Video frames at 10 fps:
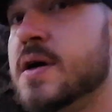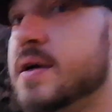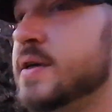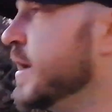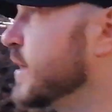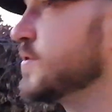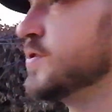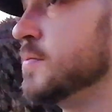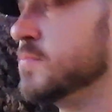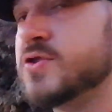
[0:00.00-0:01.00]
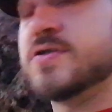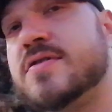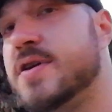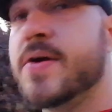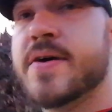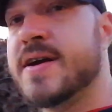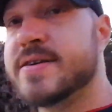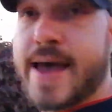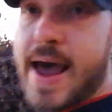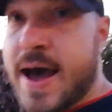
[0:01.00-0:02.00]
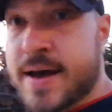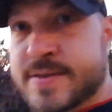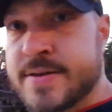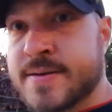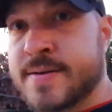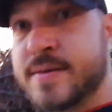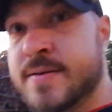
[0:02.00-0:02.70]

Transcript: kick some serious ass.